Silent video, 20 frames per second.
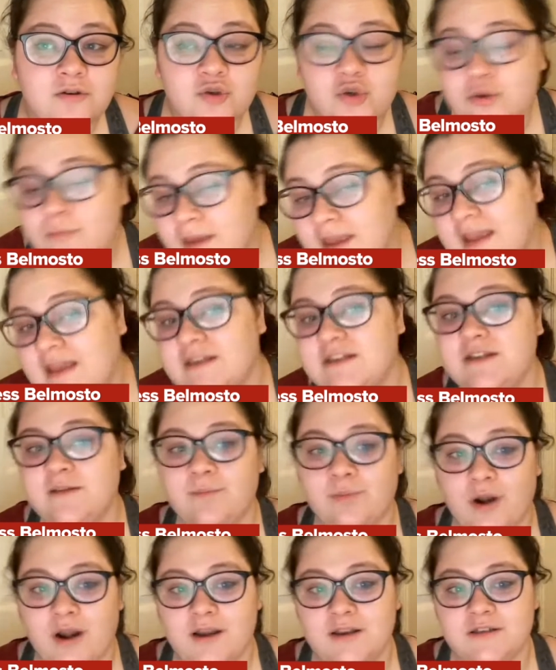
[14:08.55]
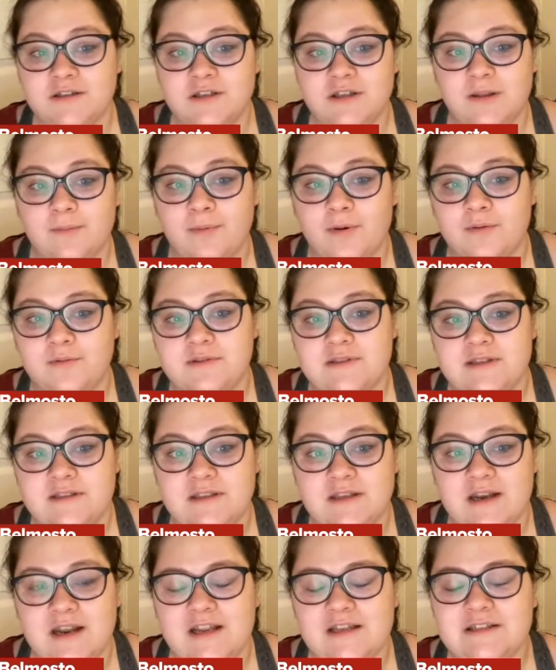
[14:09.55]
to make a deep run into the
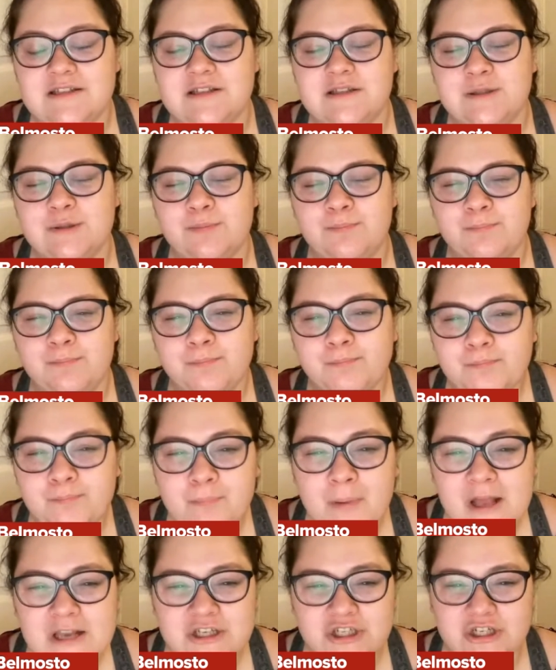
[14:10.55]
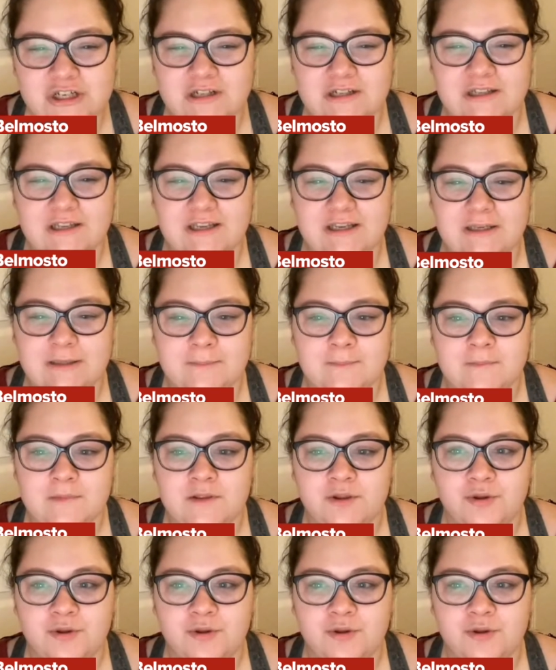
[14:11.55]
postseason, especially